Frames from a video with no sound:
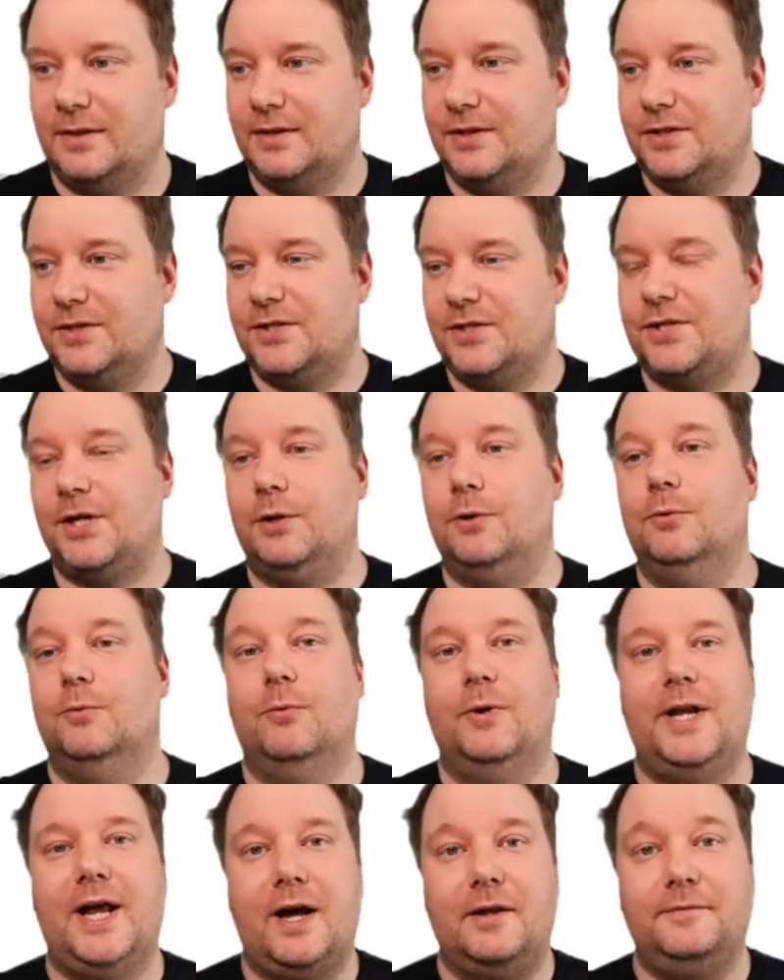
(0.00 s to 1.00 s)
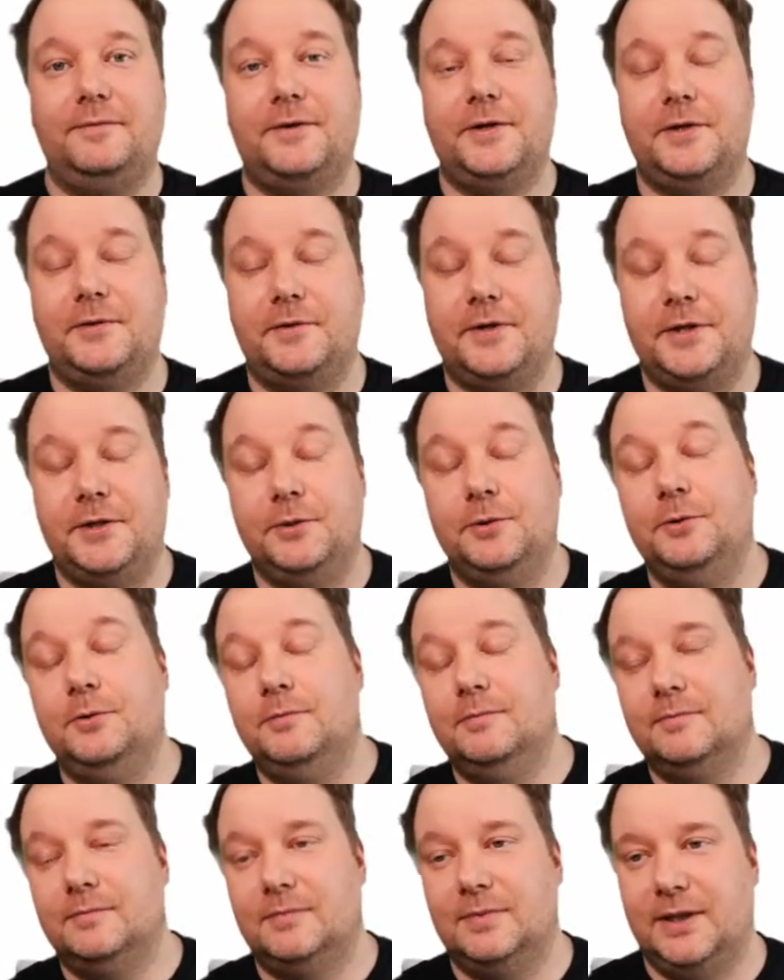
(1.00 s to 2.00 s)
So without further
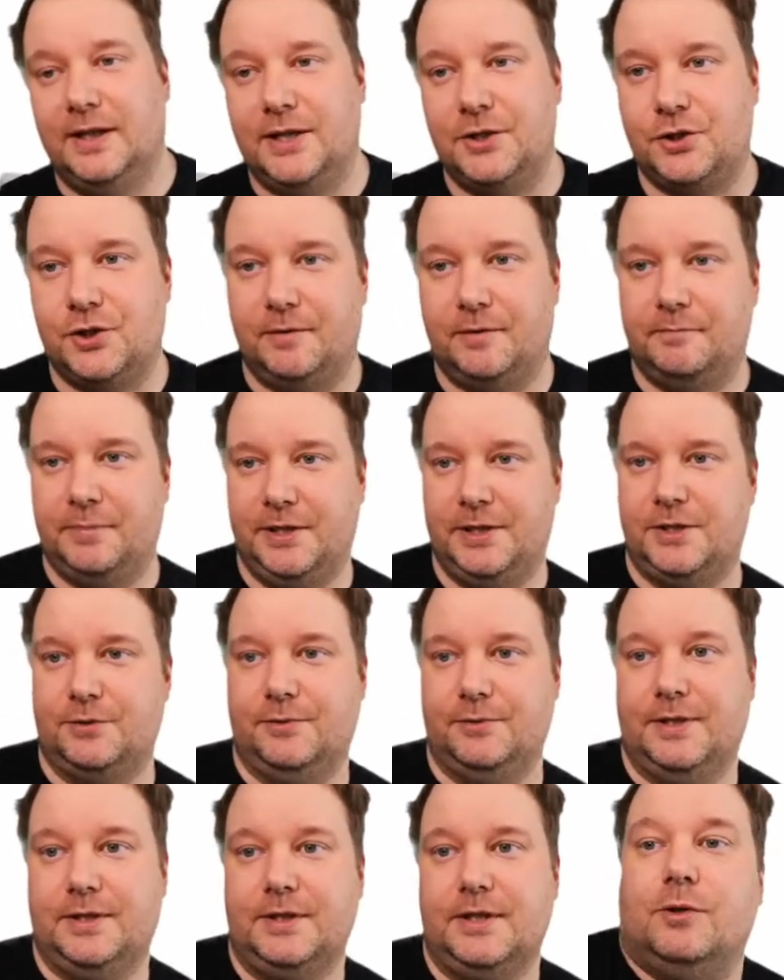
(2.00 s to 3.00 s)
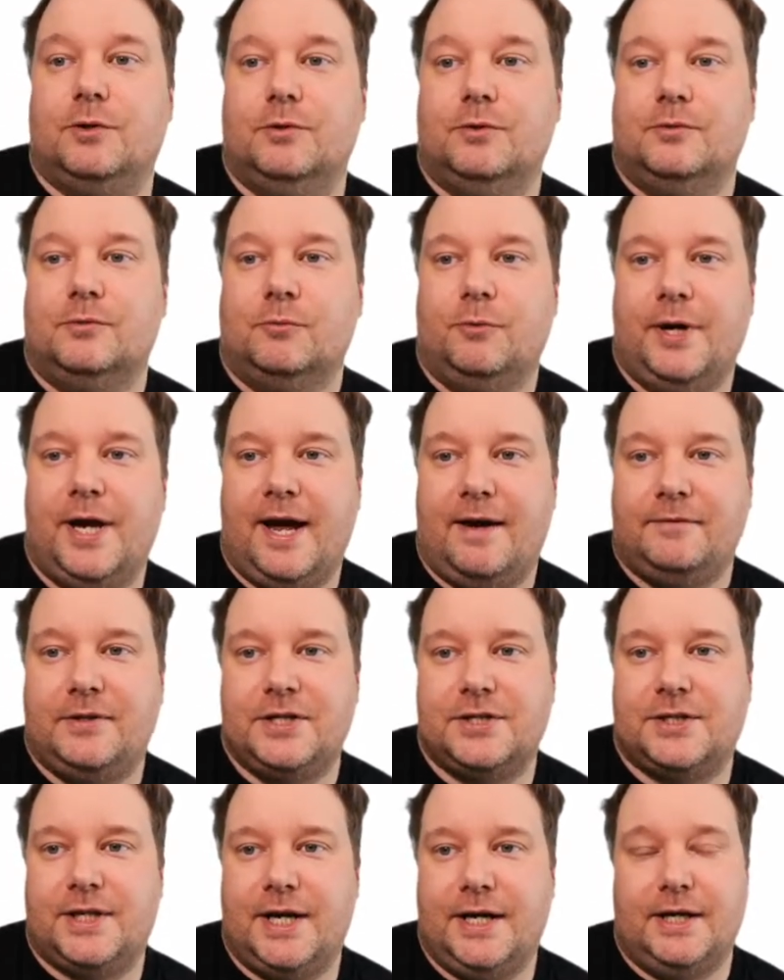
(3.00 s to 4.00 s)
ado, let's jump into it. We have
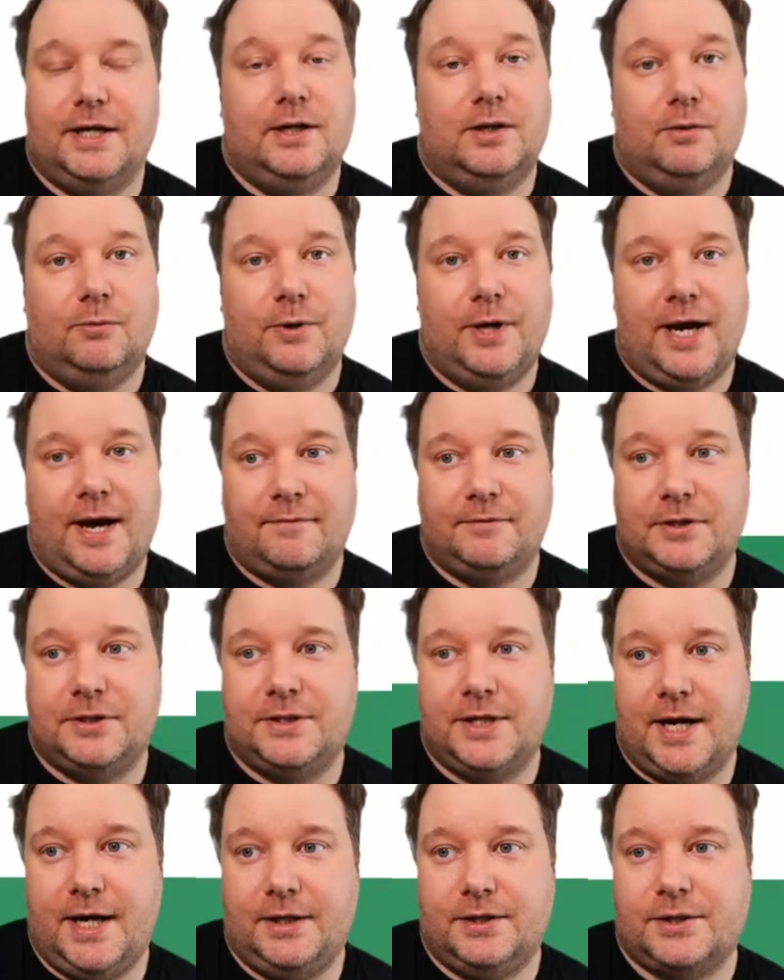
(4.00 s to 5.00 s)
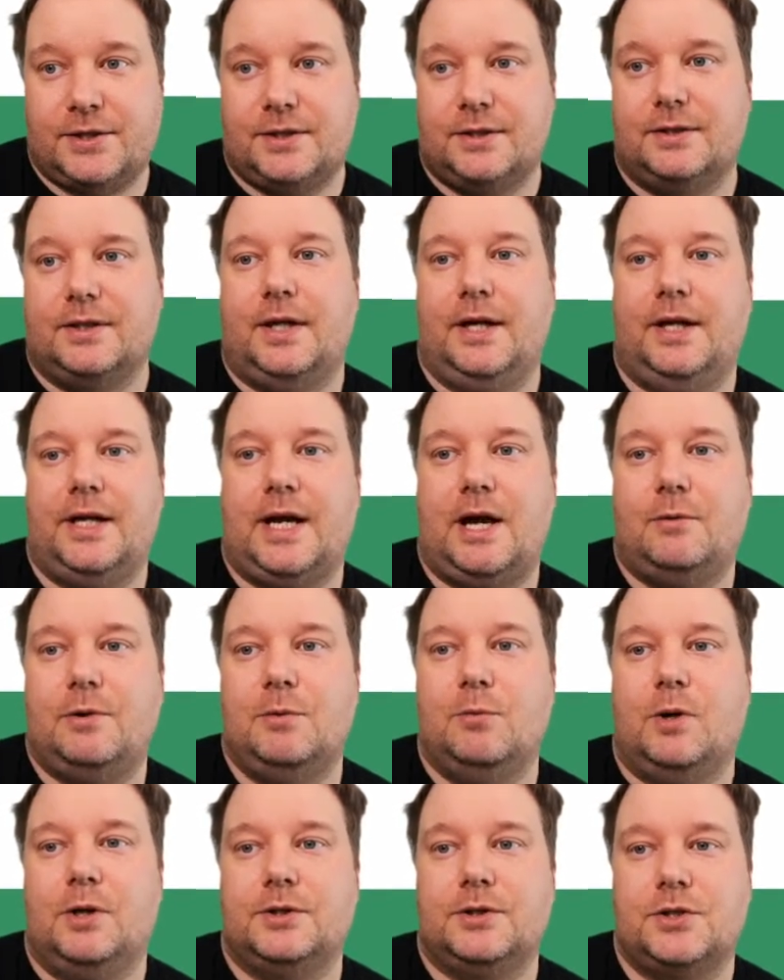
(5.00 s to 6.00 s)
this data, we have the date, and now we
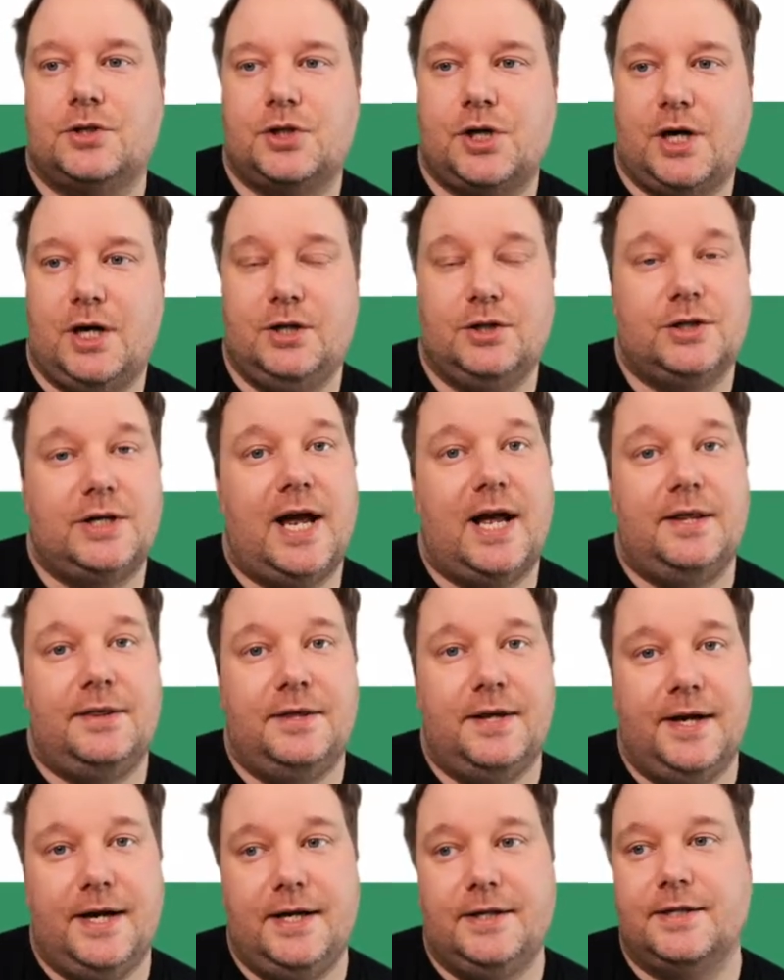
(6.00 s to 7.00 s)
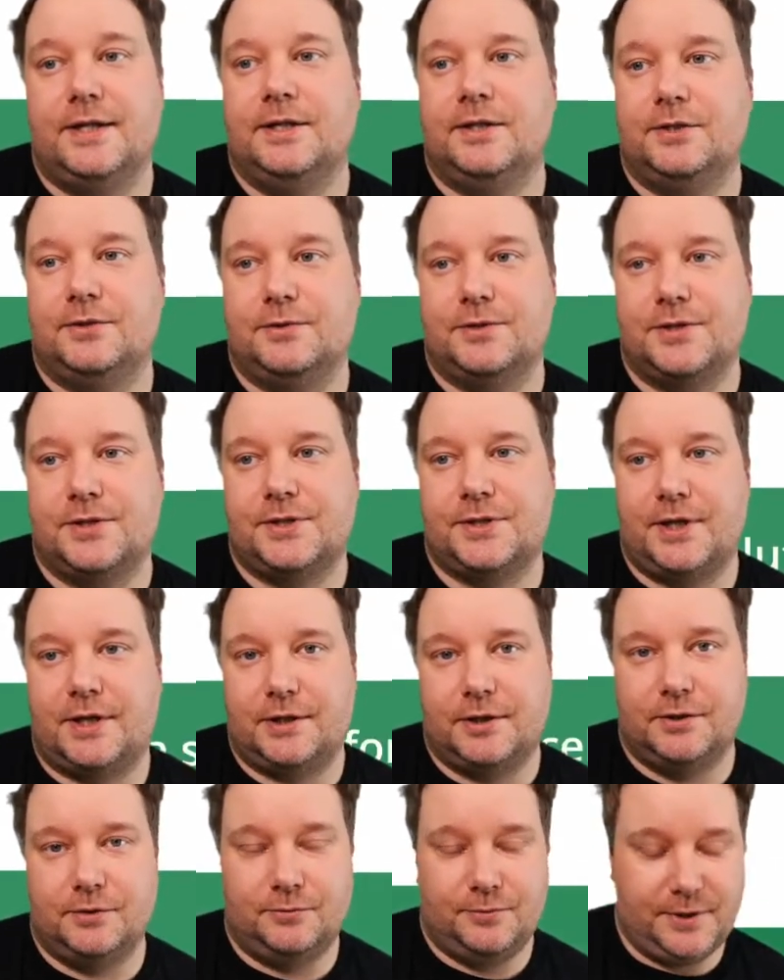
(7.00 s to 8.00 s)
want to change that date into a start
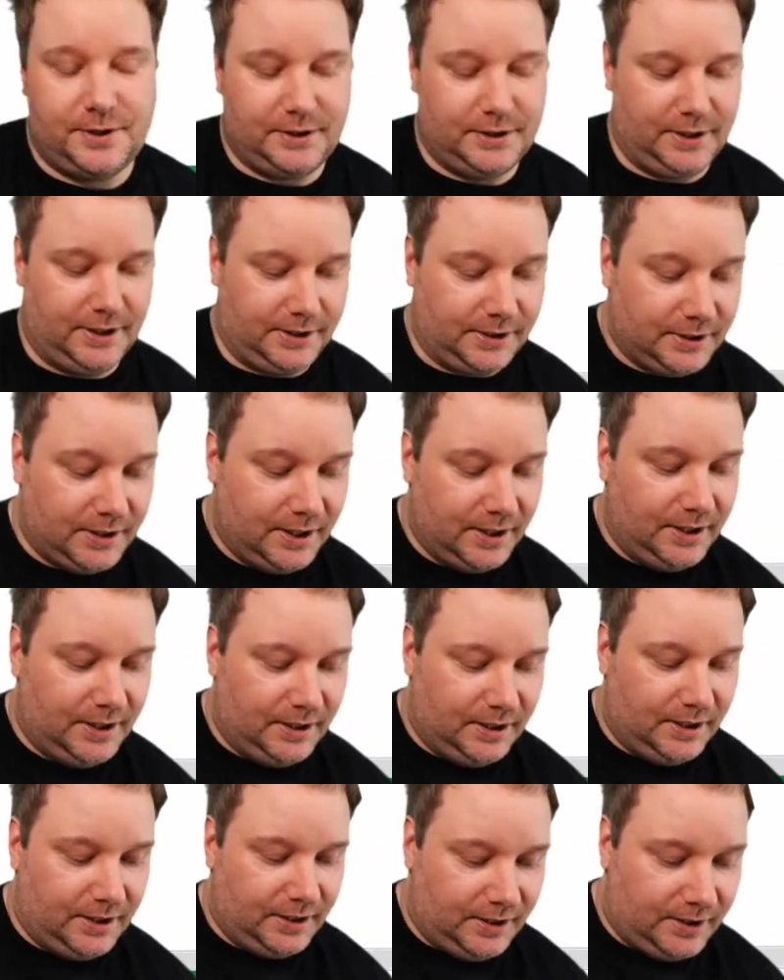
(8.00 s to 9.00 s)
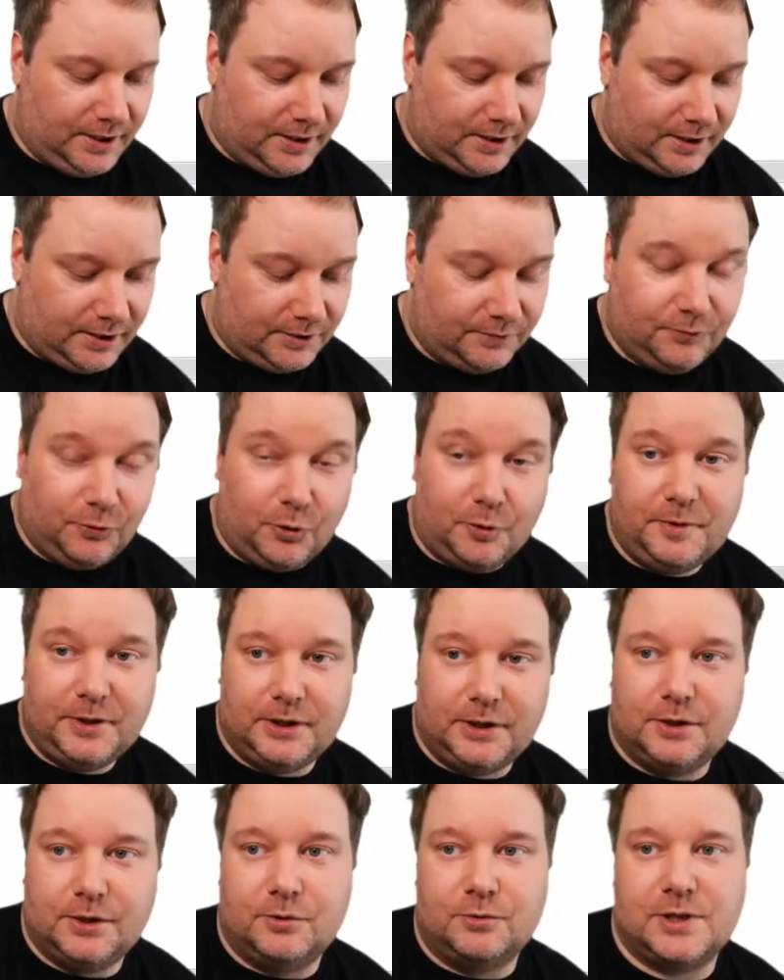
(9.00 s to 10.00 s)
of the week date. And the
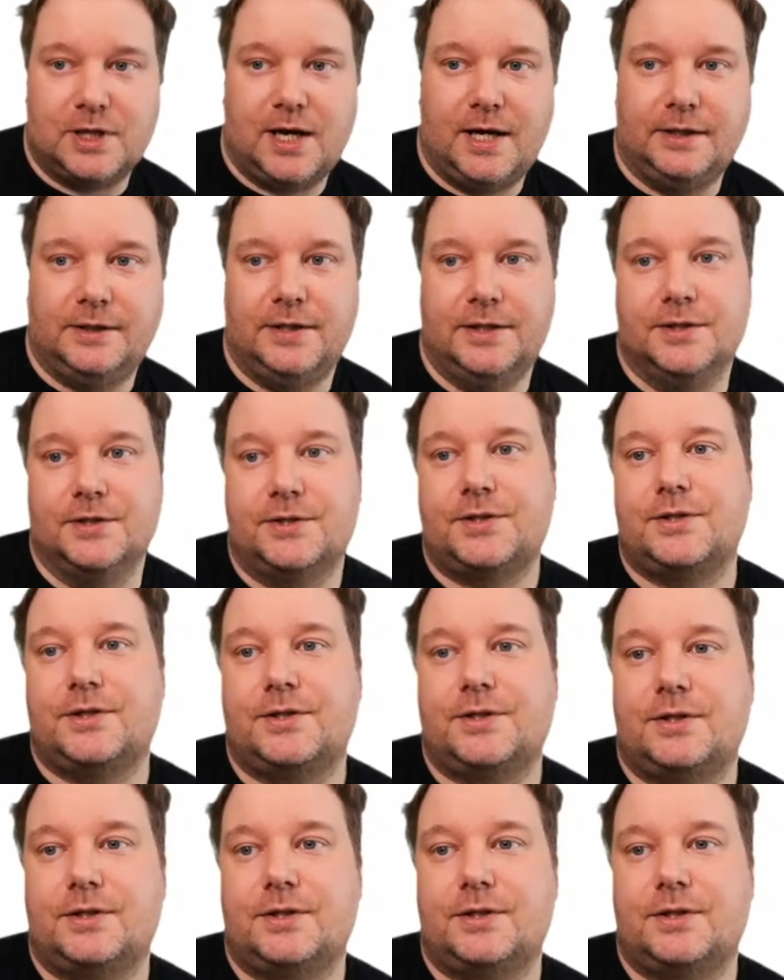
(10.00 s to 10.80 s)
formula goes like this.